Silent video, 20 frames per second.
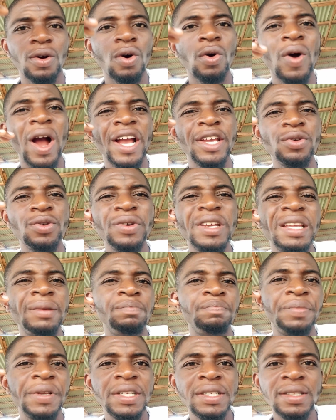Or are you
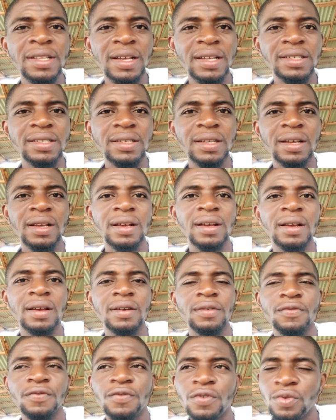in business?
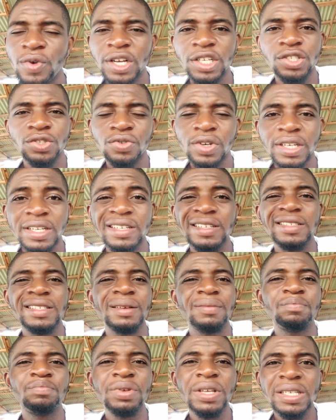Forex trading is
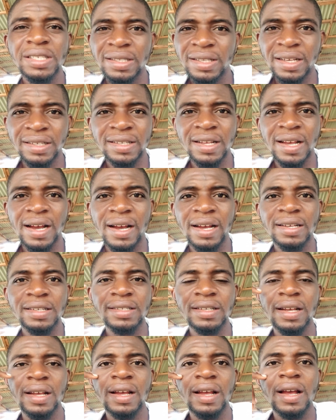a business,
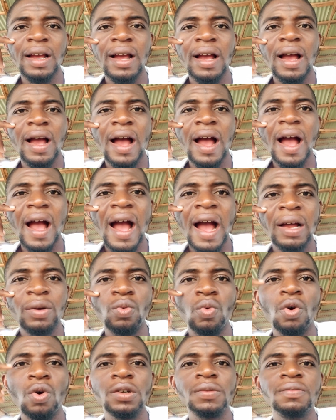guys.
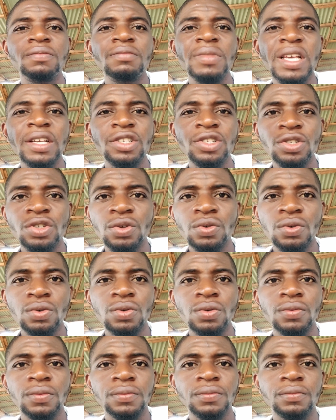And what makes
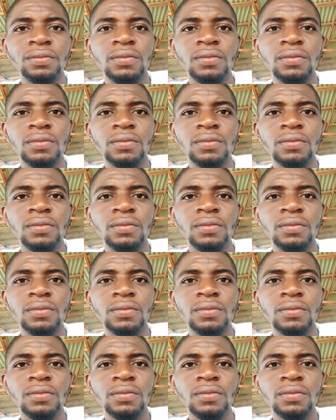you